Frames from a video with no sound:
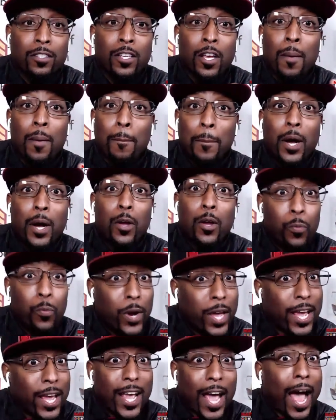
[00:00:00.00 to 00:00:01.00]
But
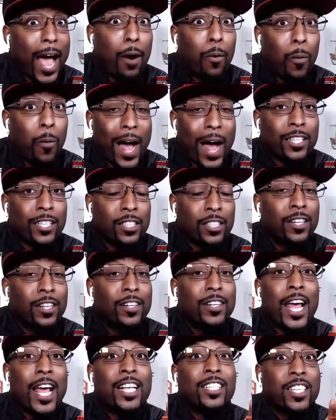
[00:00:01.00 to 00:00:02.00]
we got
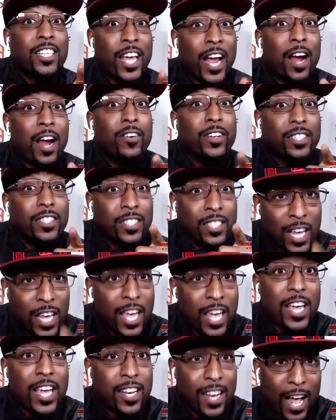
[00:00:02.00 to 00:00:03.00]
Washington that's
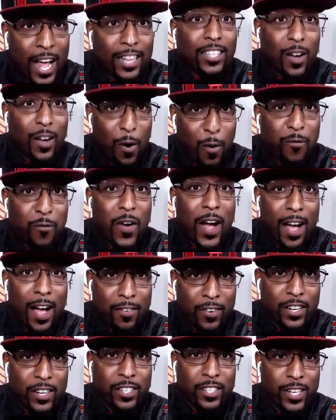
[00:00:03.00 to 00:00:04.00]
guaranteed not to go
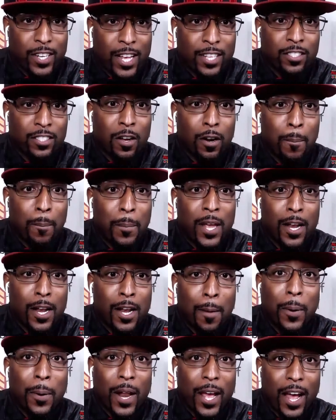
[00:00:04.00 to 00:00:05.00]
500 that's going to be in the
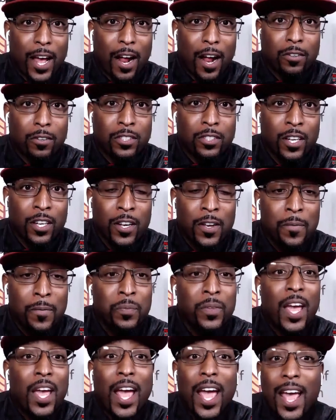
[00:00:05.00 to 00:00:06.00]
playoffs.
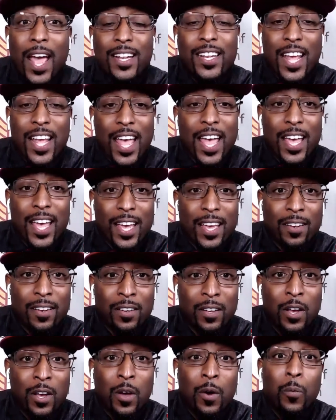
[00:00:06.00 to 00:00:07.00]
And then
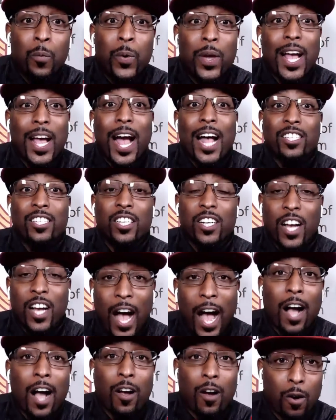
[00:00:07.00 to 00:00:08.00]
we got
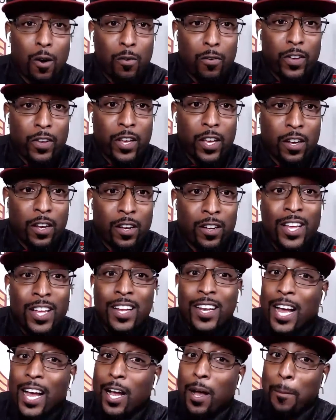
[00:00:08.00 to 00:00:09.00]
Chicago over here
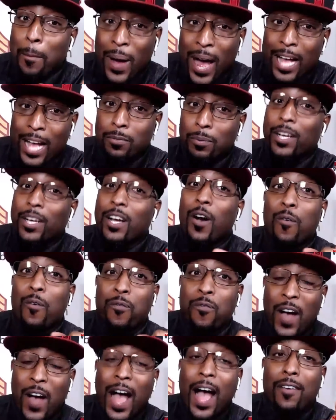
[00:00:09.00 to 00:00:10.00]
that could possibly go
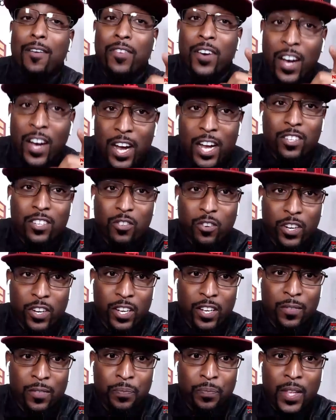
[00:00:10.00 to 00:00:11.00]
500
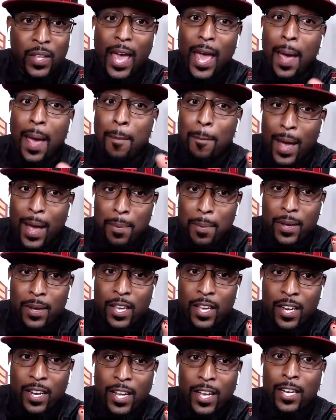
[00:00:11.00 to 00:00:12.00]
and maybe
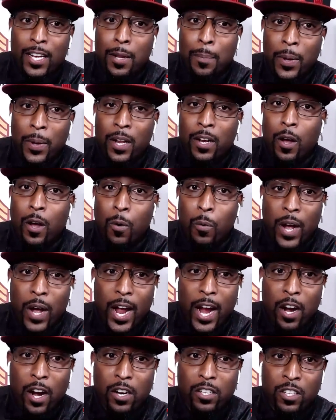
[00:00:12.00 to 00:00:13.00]
get in, depending on what
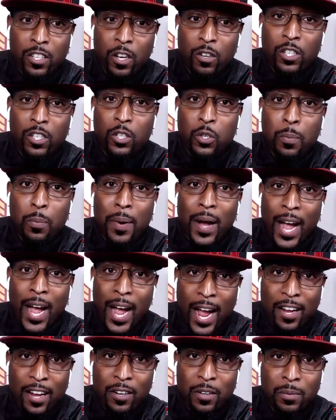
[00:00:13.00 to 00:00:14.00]
Arizona do
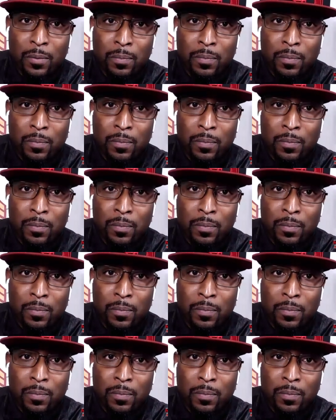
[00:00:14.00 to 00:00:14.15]
behind them.